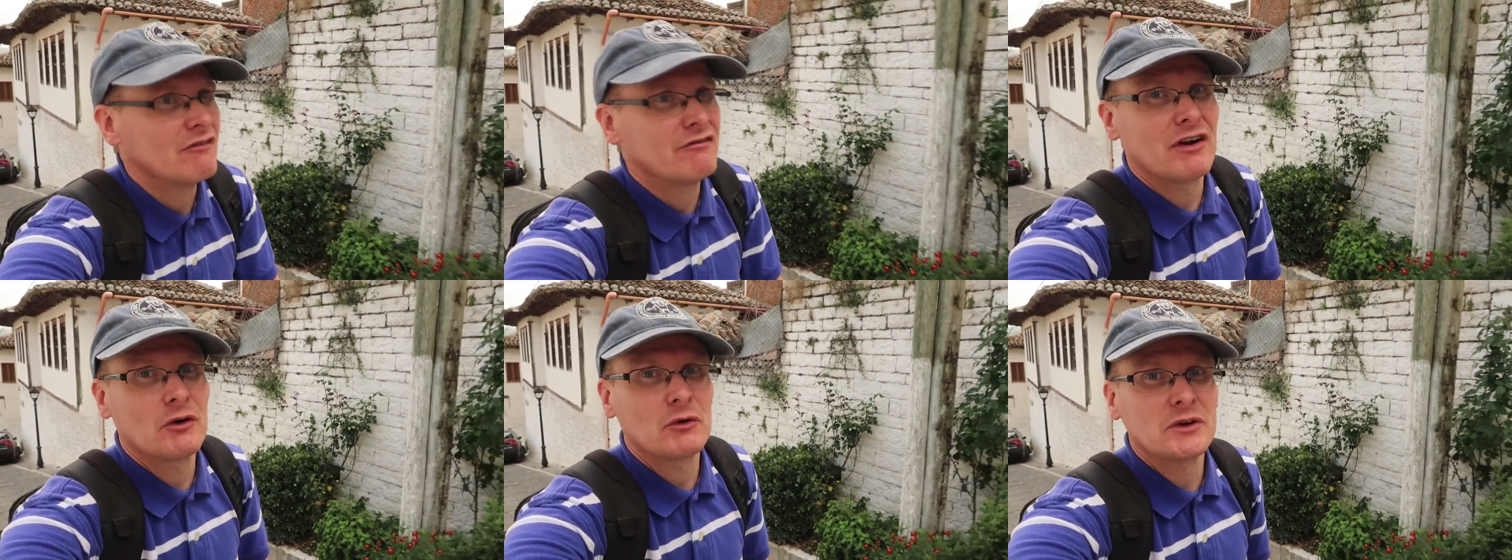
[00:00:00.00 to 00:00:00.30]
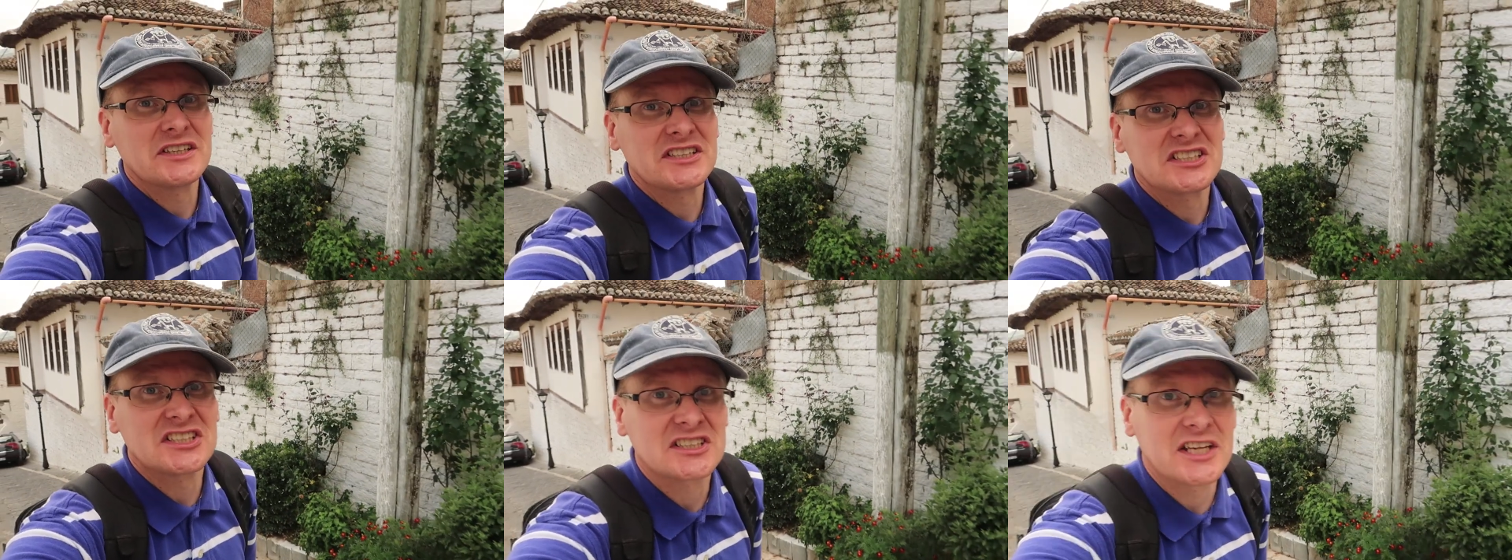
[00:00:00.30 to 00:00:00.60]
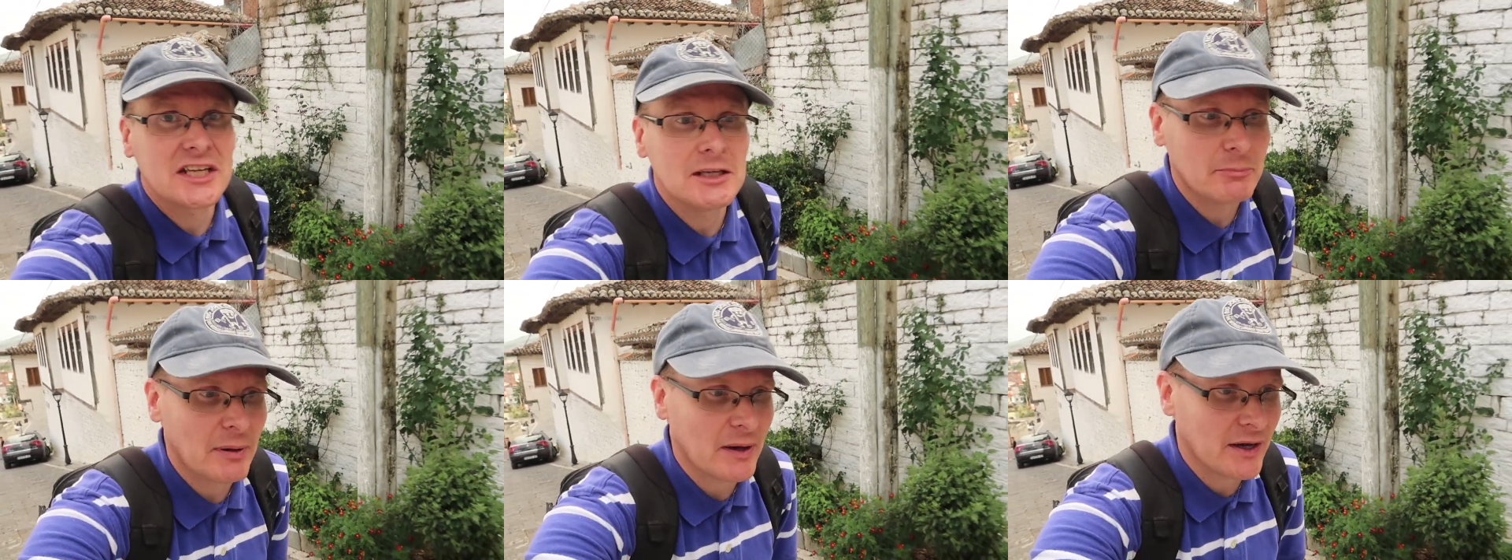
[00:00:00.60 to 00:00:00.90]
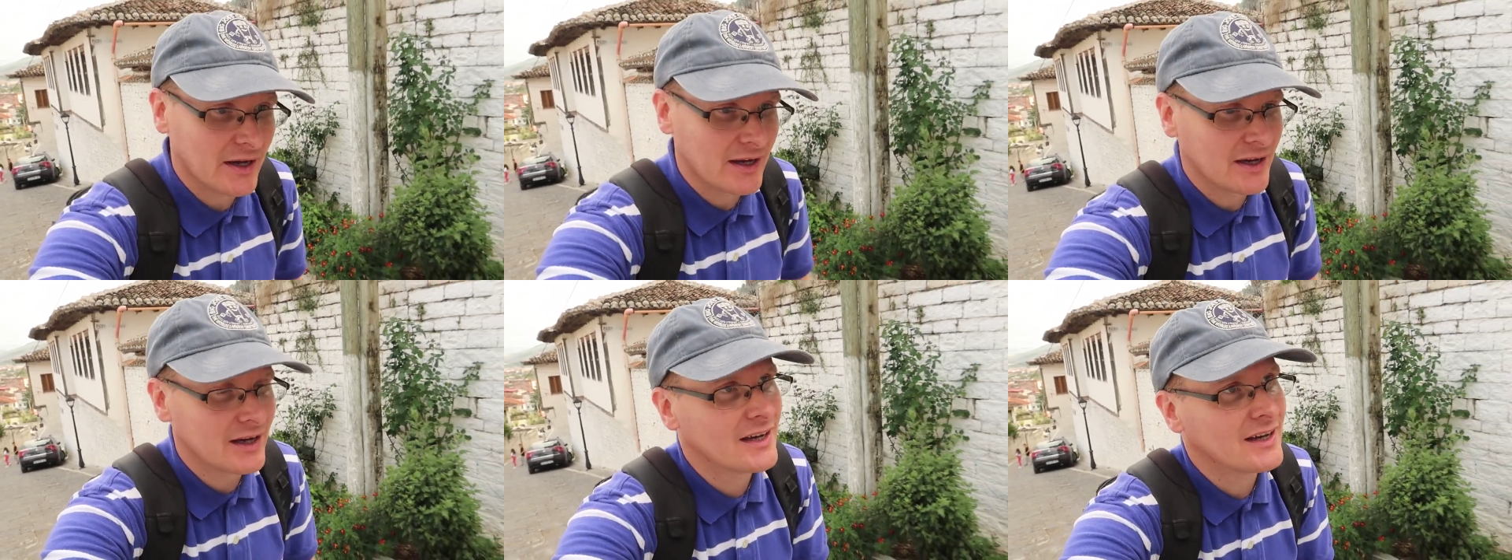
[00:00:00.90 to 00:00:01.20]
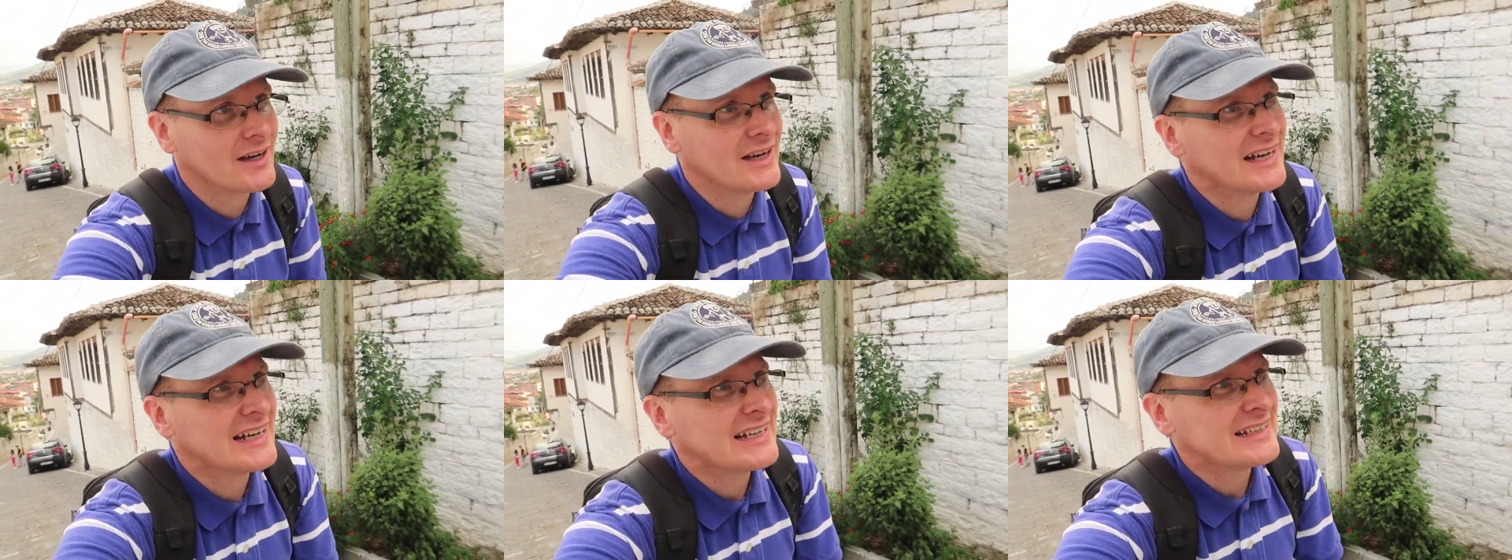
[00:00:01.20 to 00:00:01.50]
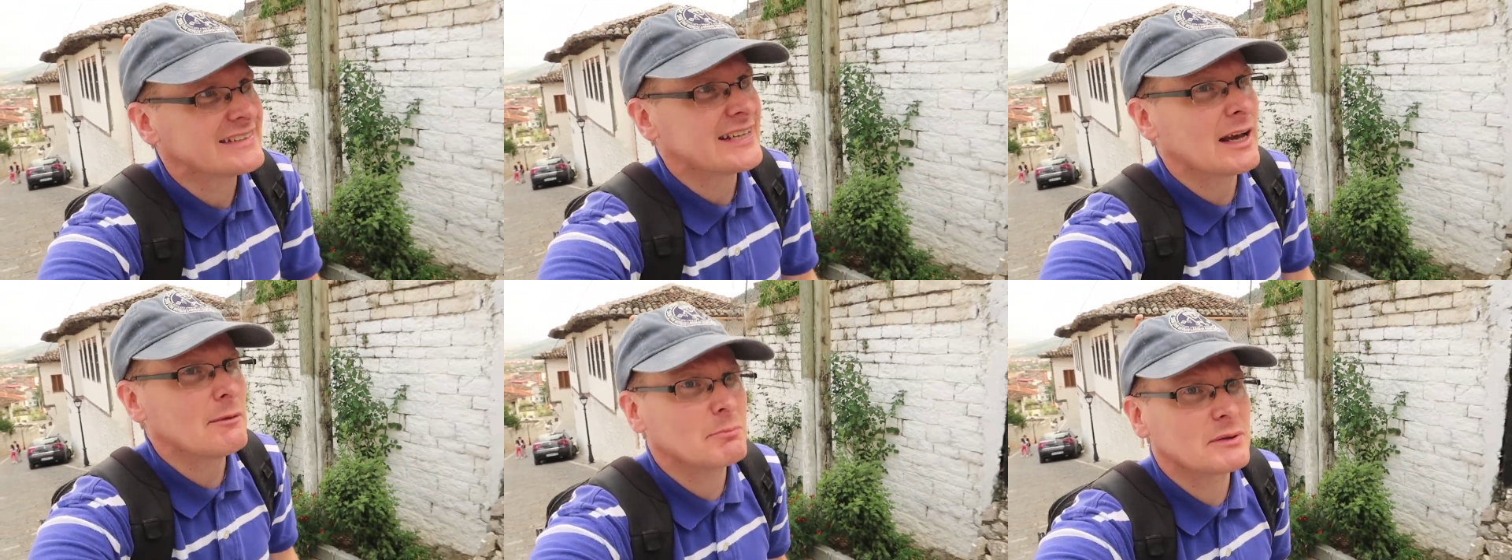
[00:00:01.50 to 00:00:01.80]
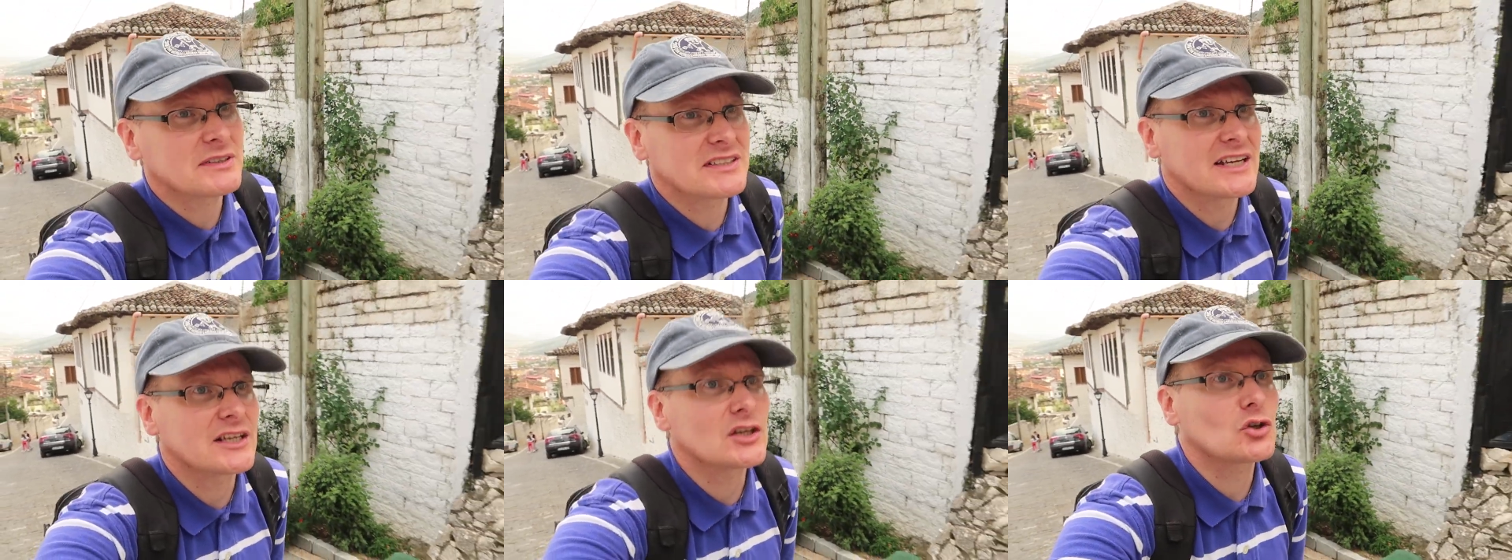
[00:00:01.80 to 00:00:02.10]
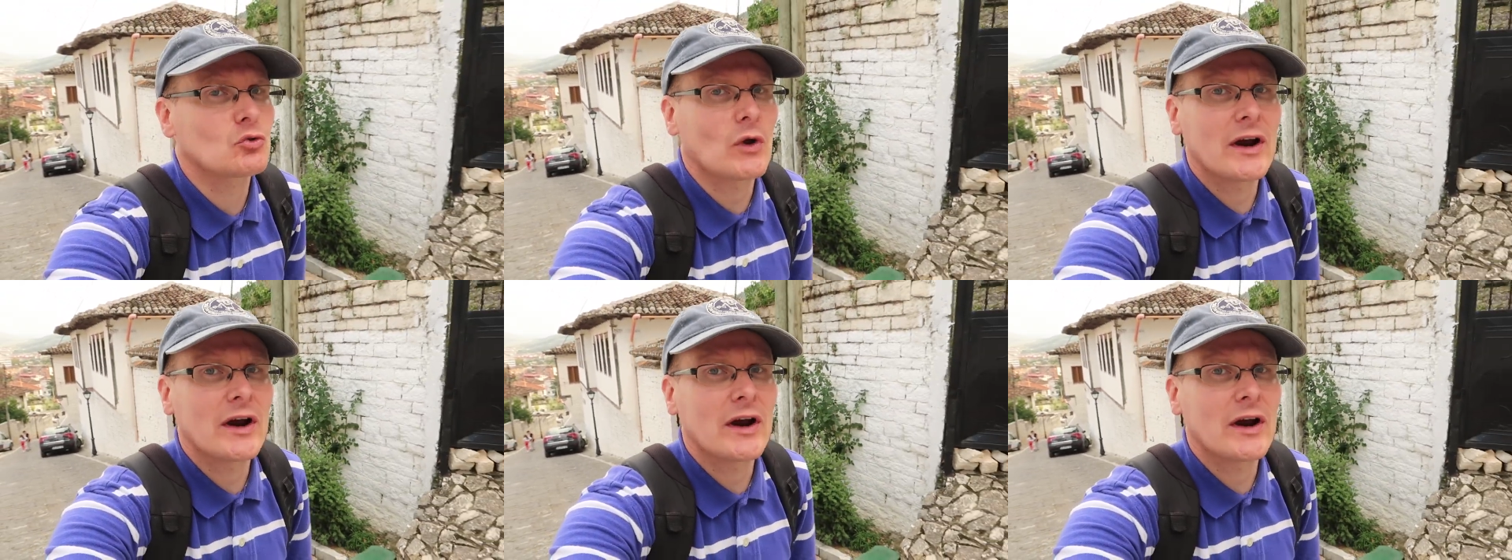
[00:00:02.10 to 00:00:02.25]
very steep 10%